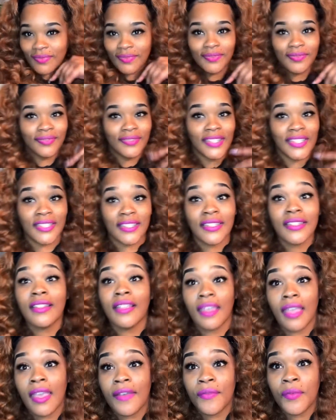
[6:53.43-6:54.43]
This is a
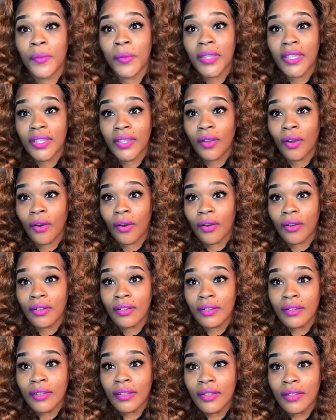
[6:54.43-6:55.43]
half a wig, y'all.
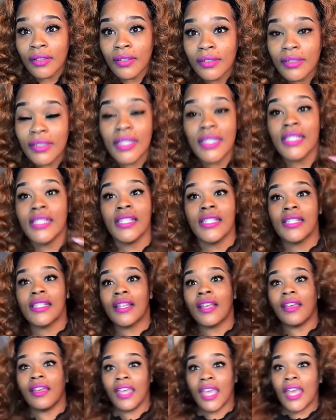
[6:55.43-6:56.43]
This is a
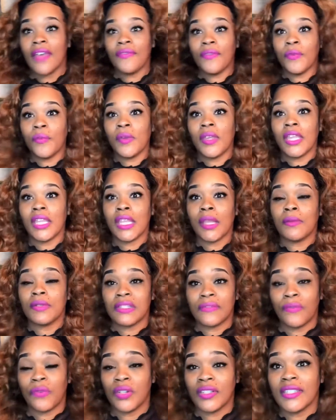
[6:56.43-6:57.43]
half a wig that was
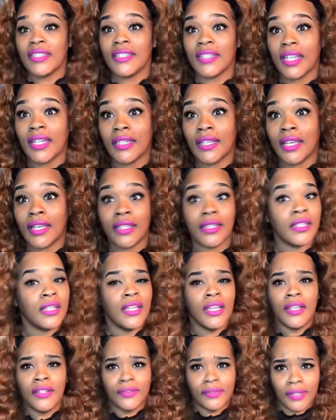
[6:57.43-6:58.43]
$14.99
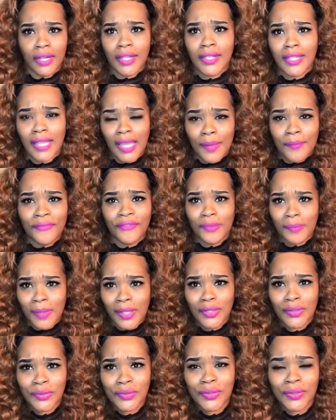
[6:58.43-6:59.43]
that I got from
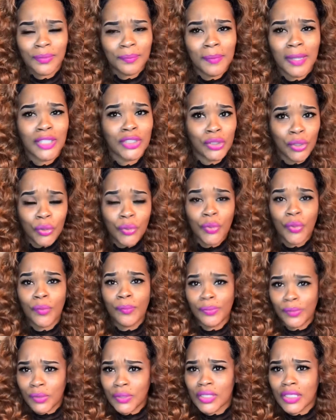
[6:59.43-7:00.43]
my local
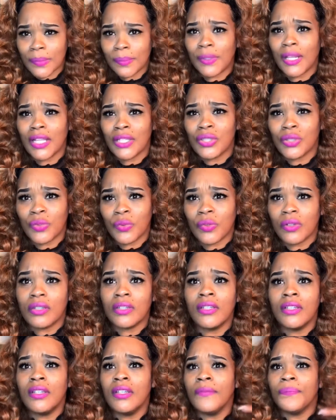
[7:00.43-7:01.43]
beauty supply store.
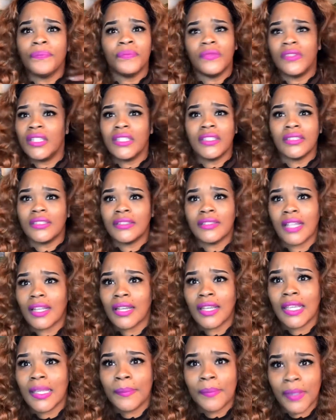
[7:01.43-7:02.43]
This is not a
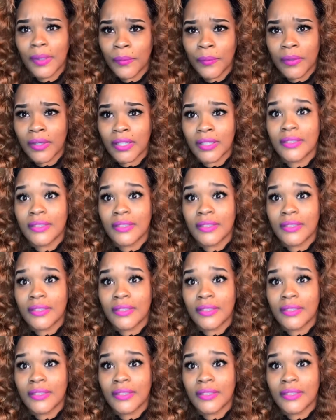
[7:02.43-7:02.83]
headband wig.